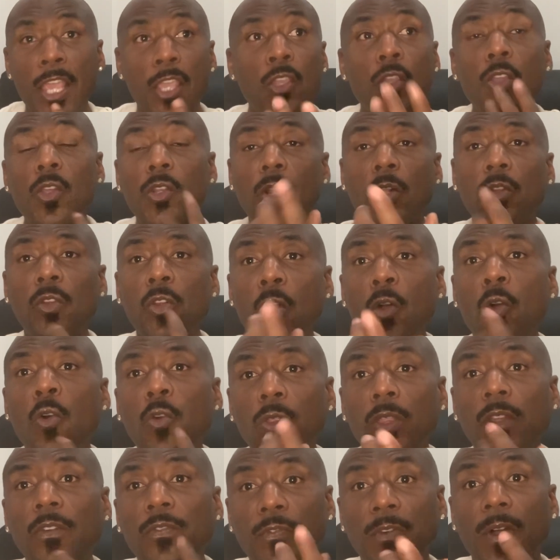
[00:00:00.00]
You don't know
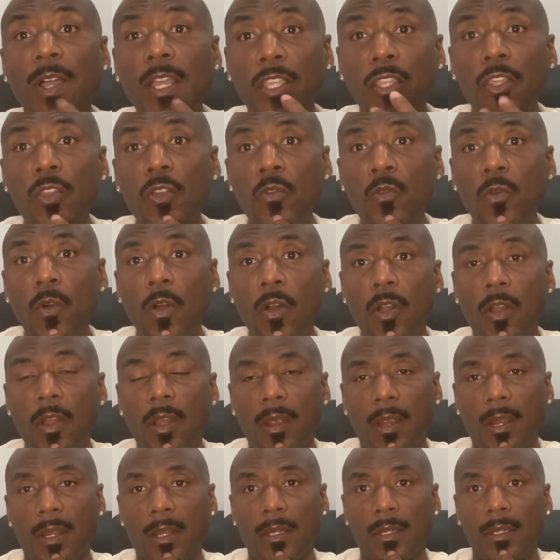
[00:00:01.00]
who the fuck you
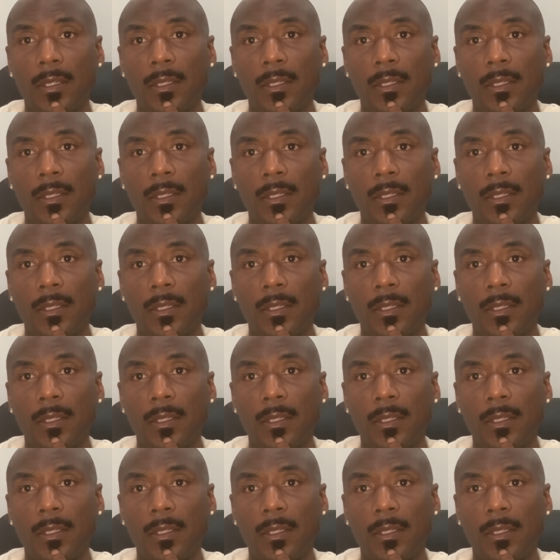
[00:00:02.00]
are.